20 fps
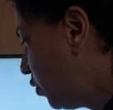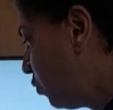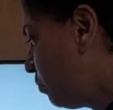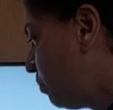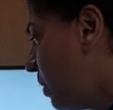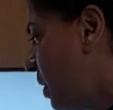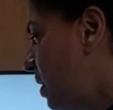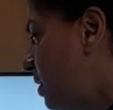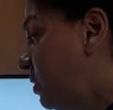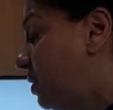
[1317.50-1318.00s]
to
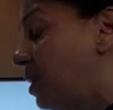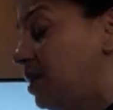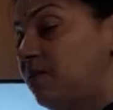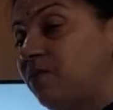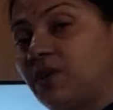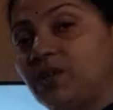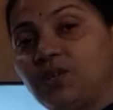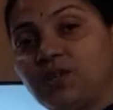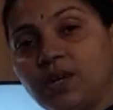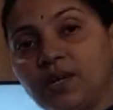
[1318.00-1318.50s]
pass, and
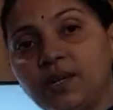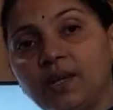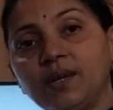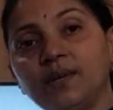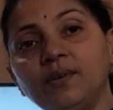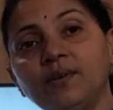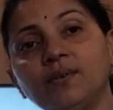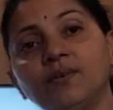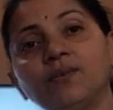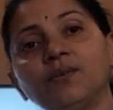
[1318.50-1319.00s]
vagina
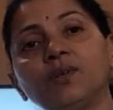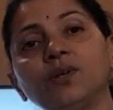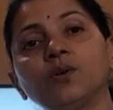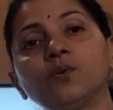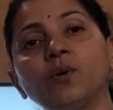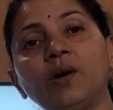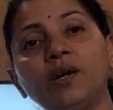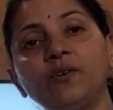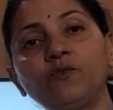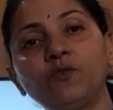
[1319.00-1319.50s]
is
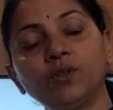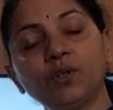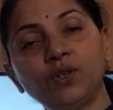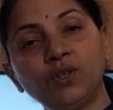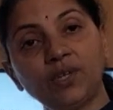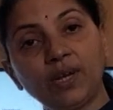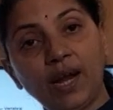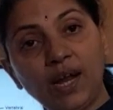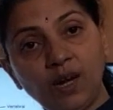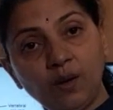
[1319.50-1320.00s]
required for the
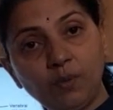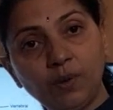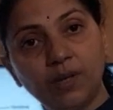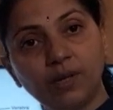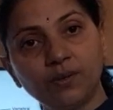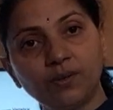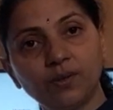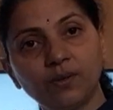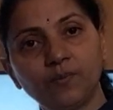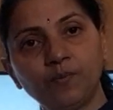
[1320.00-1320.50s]

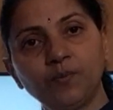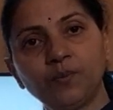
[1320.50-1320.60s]
childbirth.